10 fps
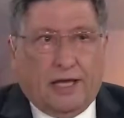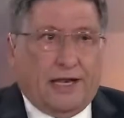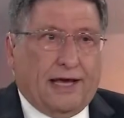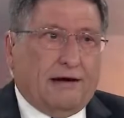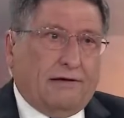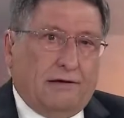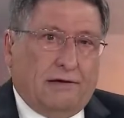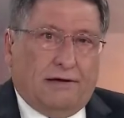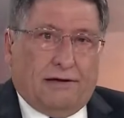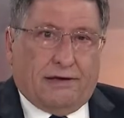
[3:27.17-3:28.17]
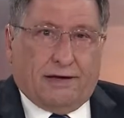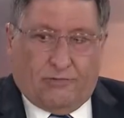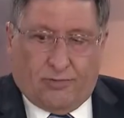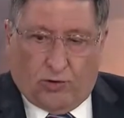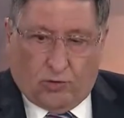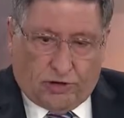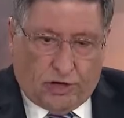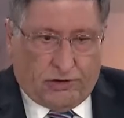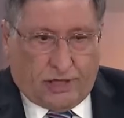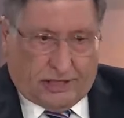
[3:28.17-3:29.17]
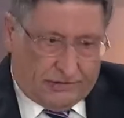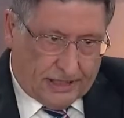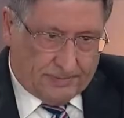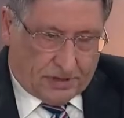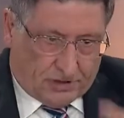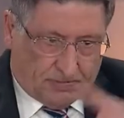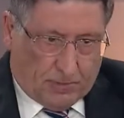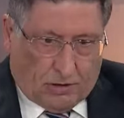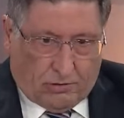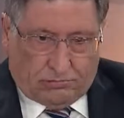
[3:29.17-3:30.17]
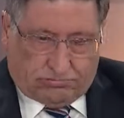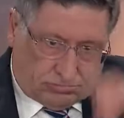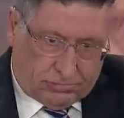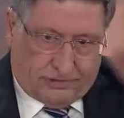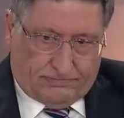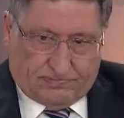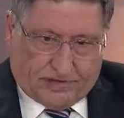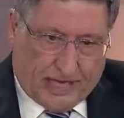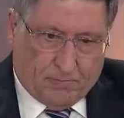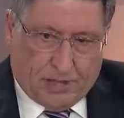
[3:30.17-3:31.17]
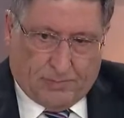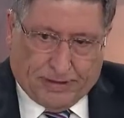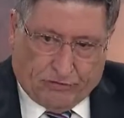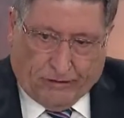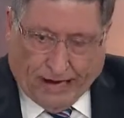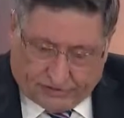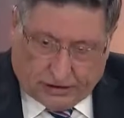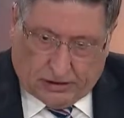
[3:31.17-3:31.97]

Now, you know, we all know that the Ipsos poll can be a bit ratty.